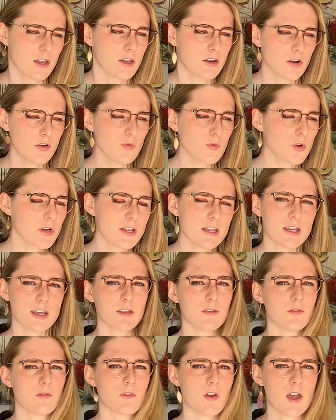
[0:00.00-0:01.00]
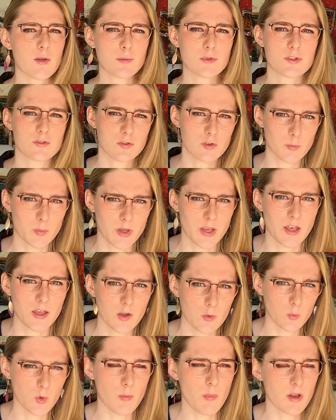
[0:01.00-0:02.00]
You don't really get famous for being
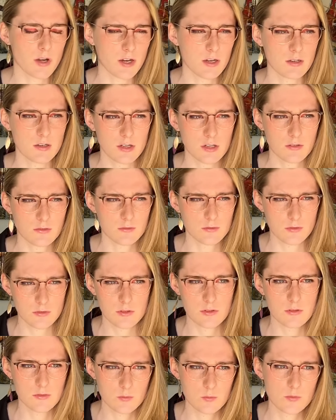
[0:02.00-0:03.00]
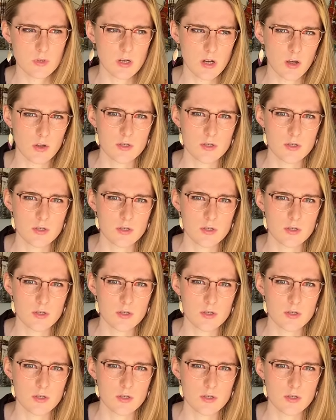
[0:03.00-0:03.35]
a woman and, you know,